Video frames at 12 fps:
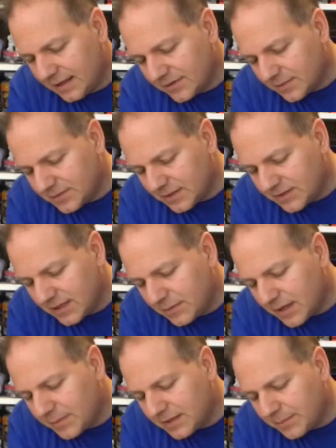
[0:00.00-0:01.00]
sometimes
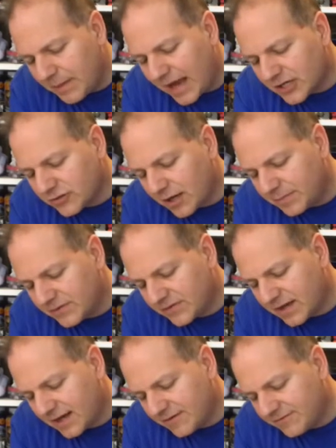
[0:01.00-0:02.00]
keeping them in the backdrop is
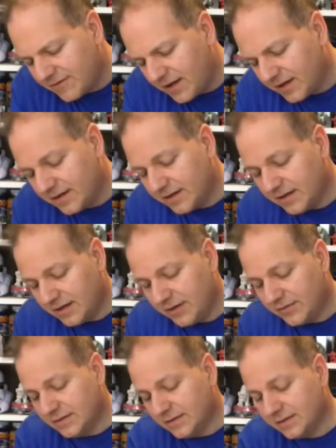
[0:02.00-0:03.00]
kind of fun, you
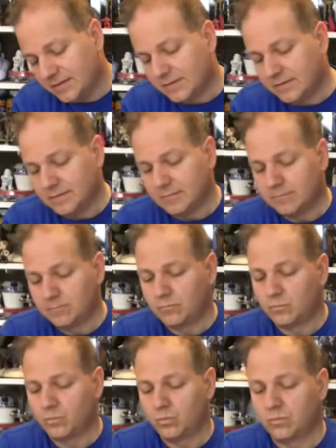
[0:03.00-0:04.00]
know. I'm
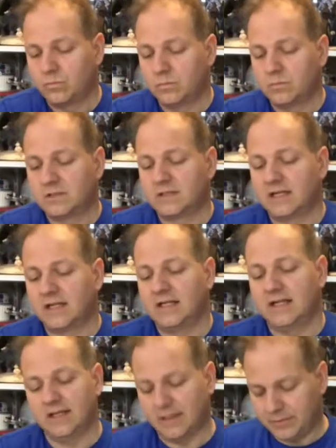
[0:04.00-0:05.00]
just going to
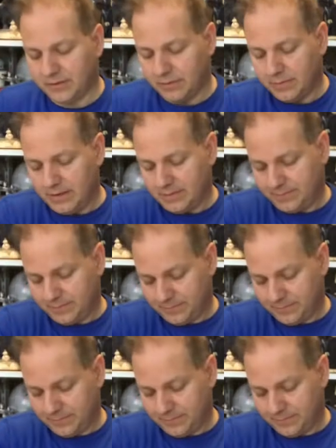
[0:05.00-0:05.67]
clean it up a little bit.